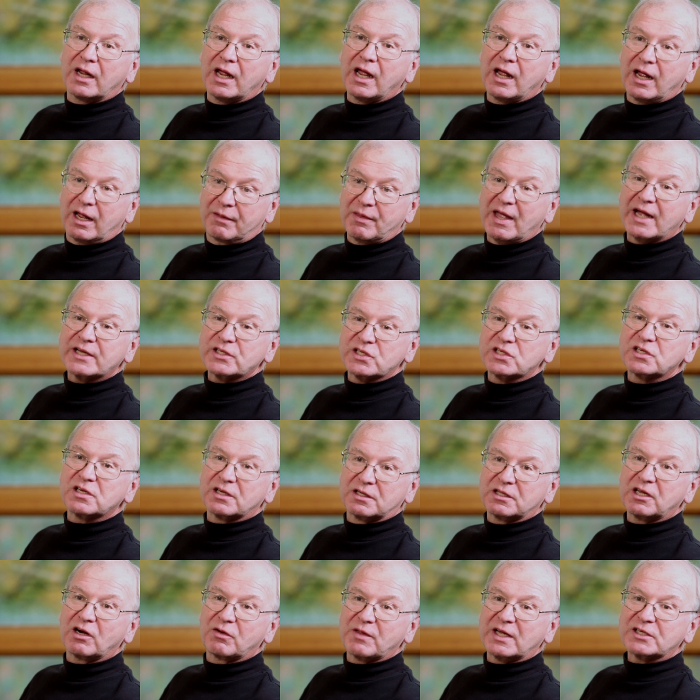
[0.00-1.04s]
And that's,
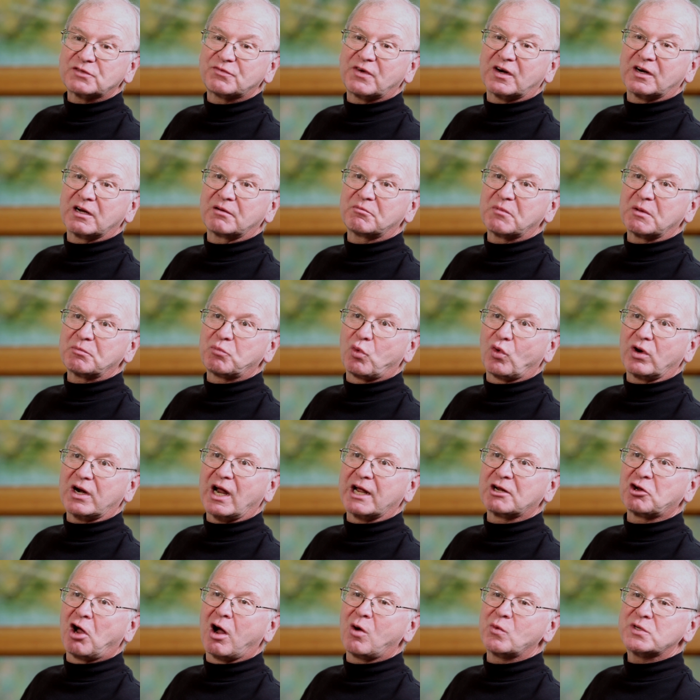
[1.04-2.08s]
you know, that's very
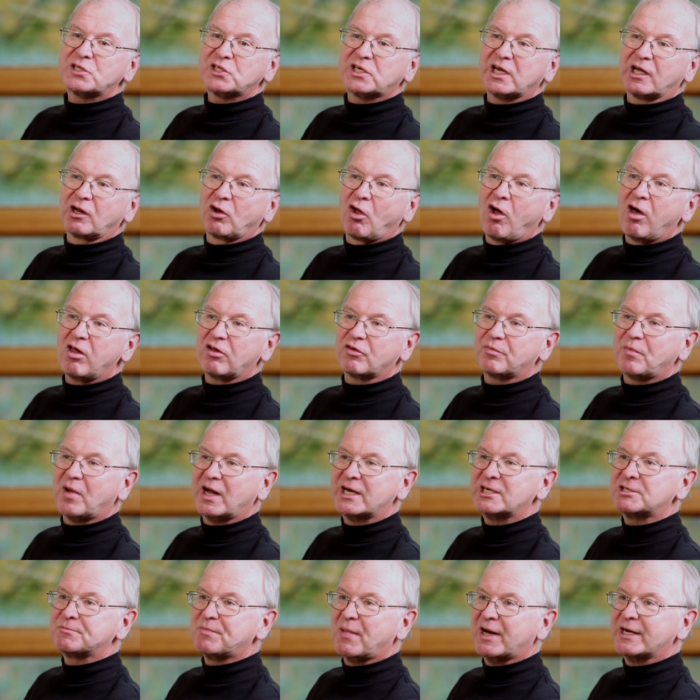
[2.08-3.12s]
important. I always tell all of
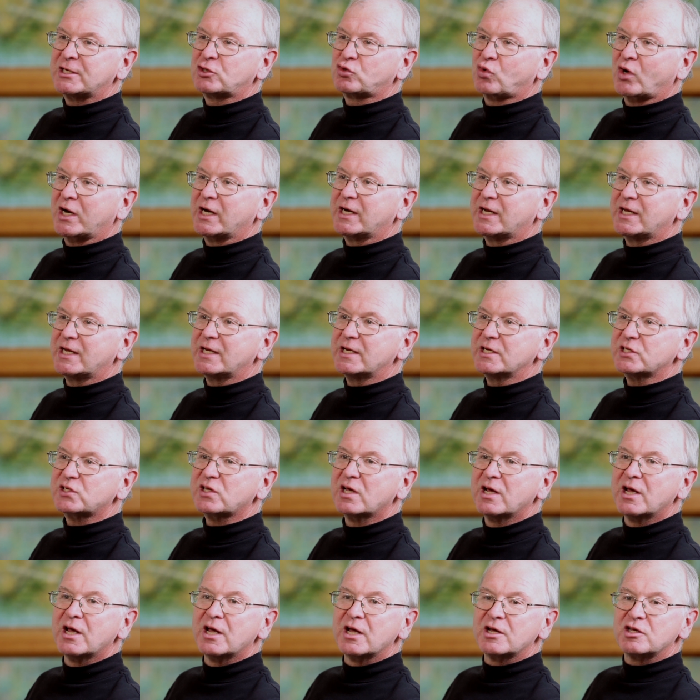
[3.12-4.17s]
my, my
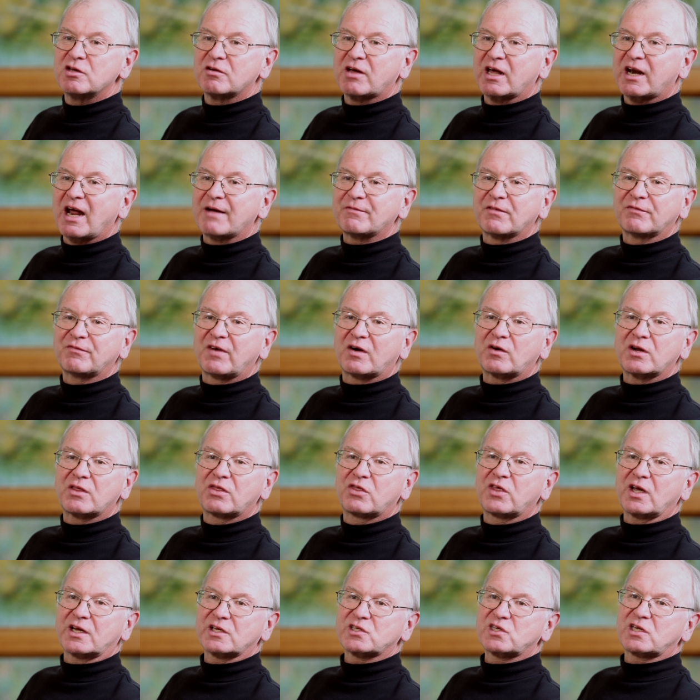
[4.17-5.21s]
trainees, you got to have a very
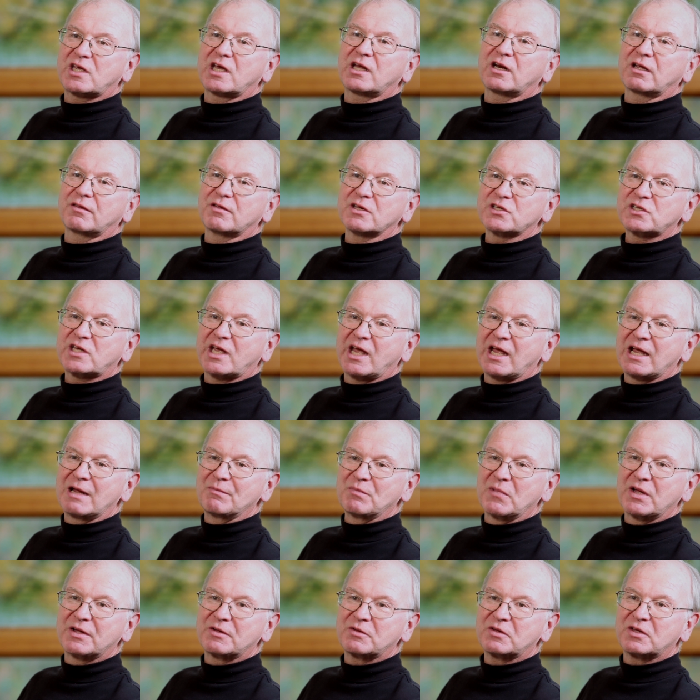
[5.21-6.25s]
thick skin in this
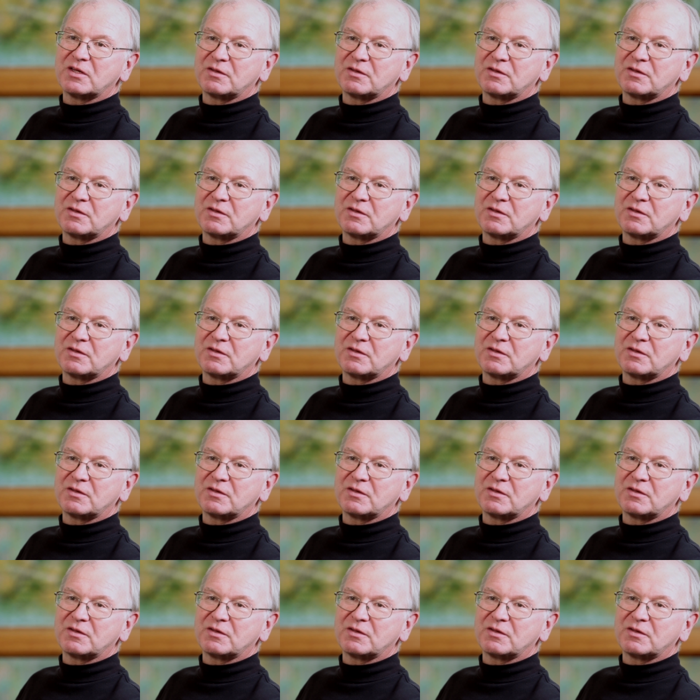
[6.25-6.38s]
game.